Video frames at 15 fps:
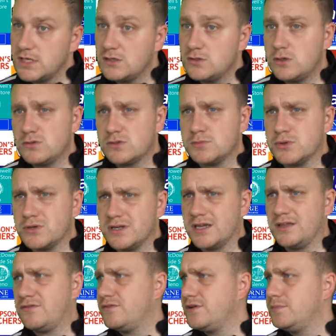It's always important to
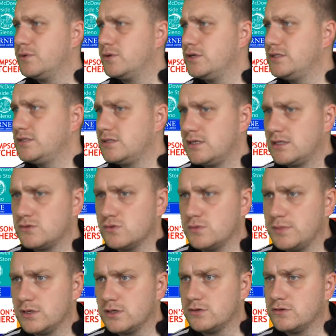get 3 points, and that's what we'll
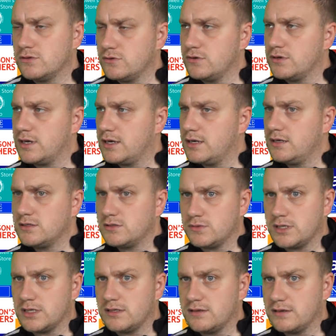be looking to do at Anna, as
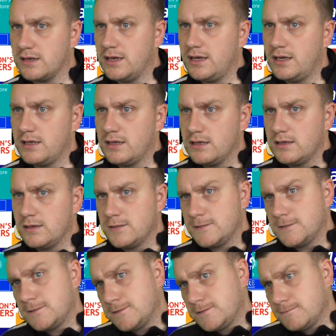we did today.
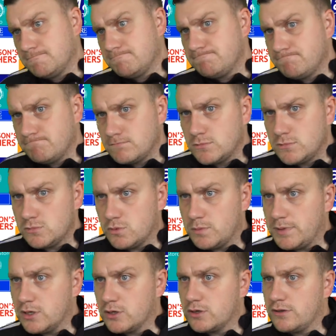We'll
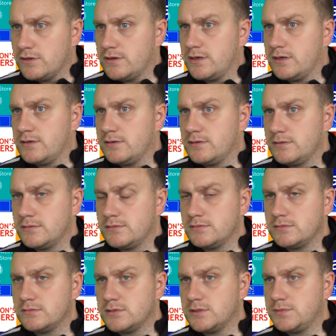be looking to
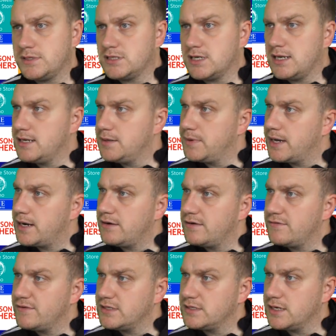be slightly better
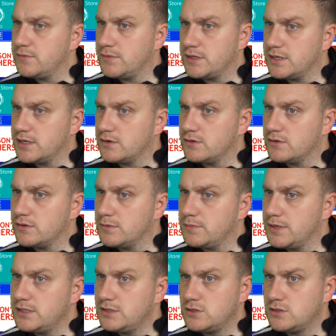every time we take onto the pitch.